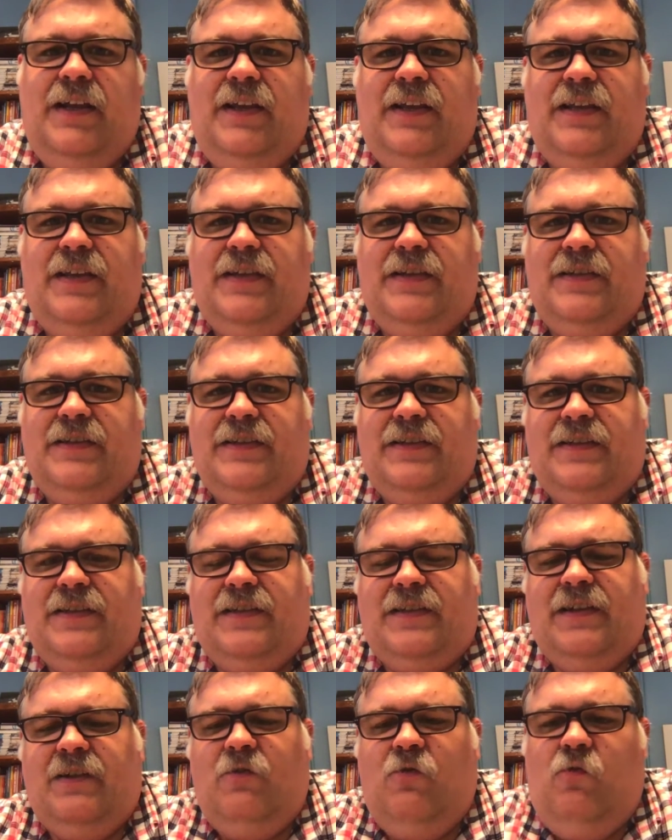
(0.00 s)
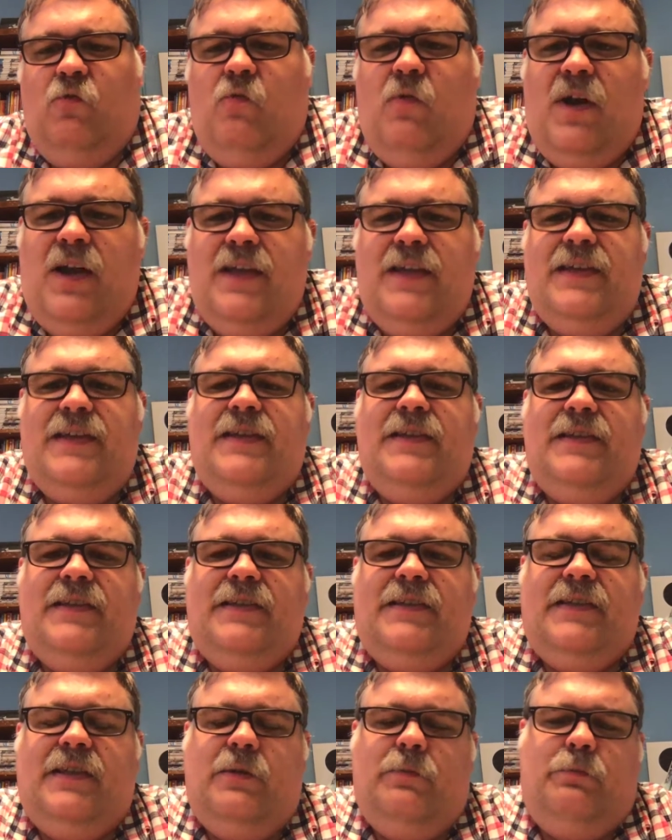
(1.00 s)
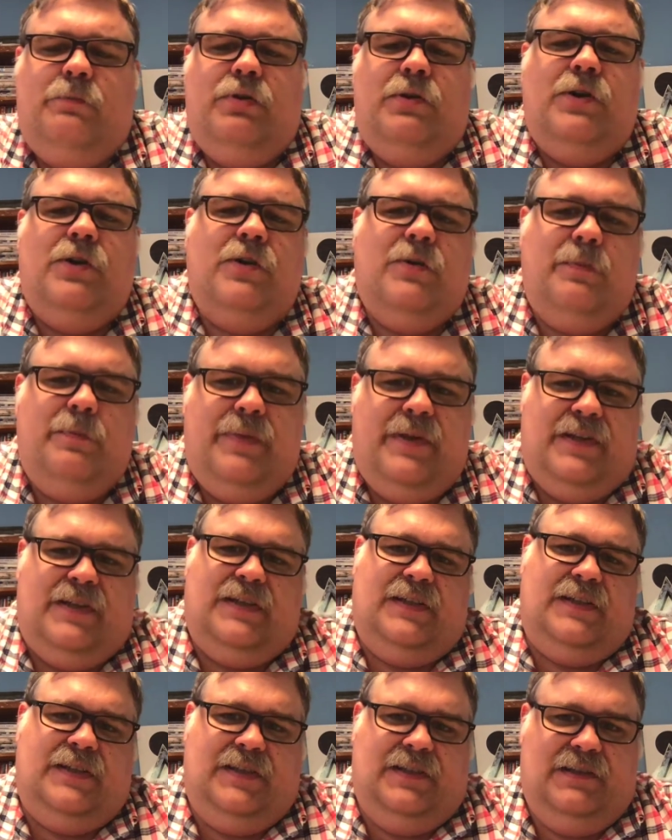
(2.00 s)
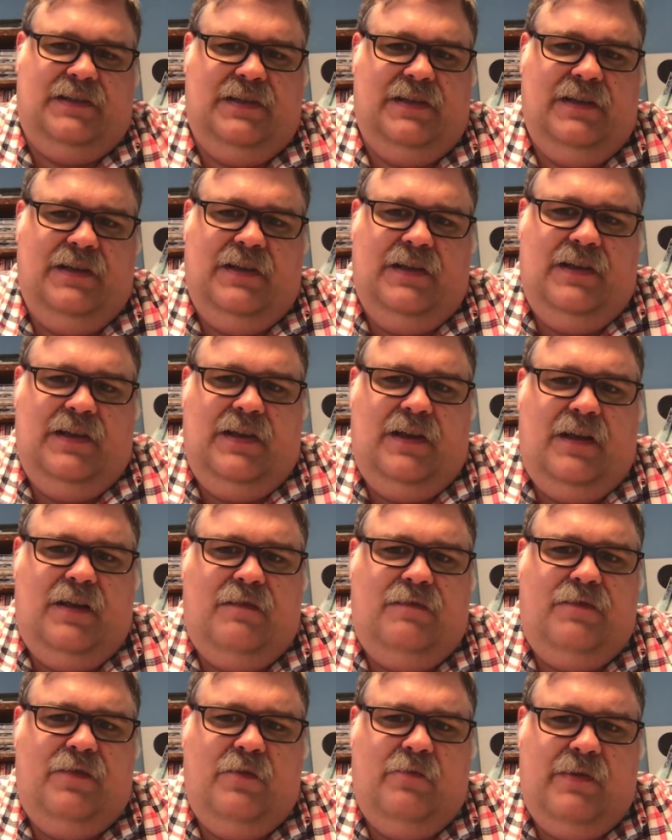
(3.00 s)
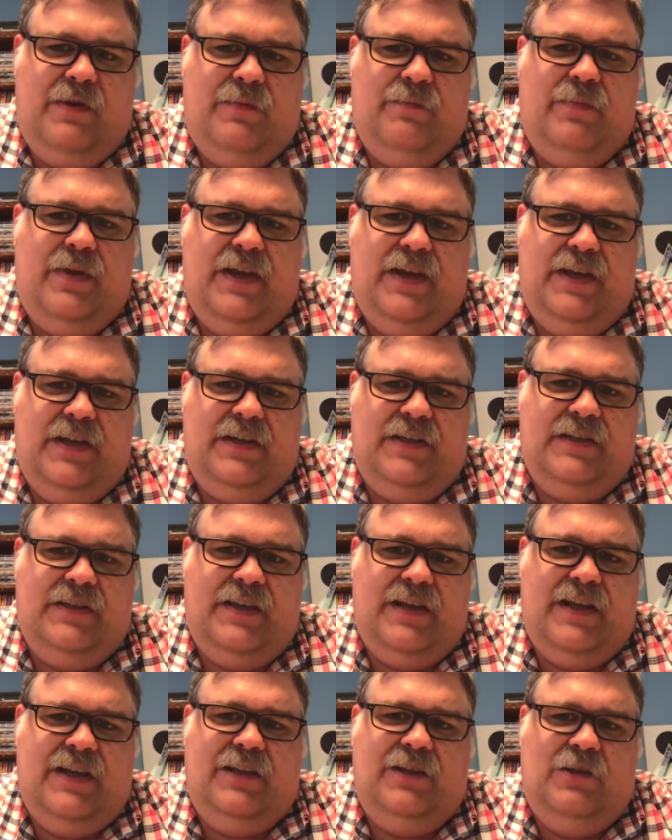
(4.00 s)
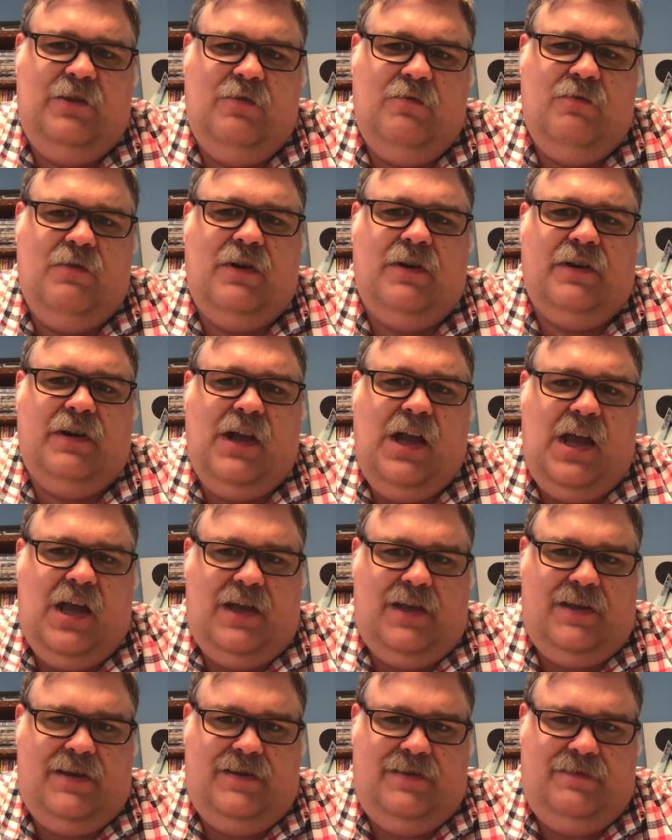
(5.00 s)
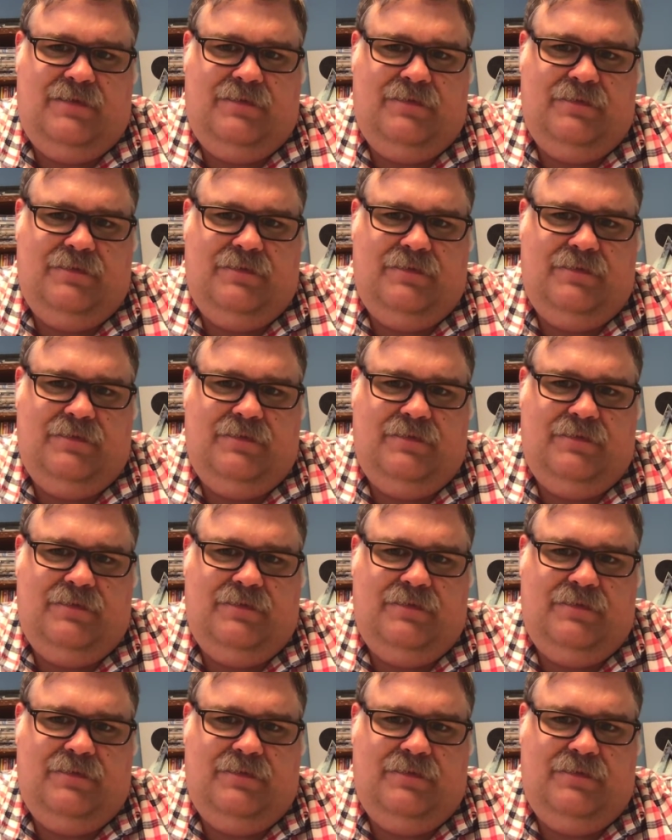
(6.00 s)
is what is the purpose of the web page that you are on.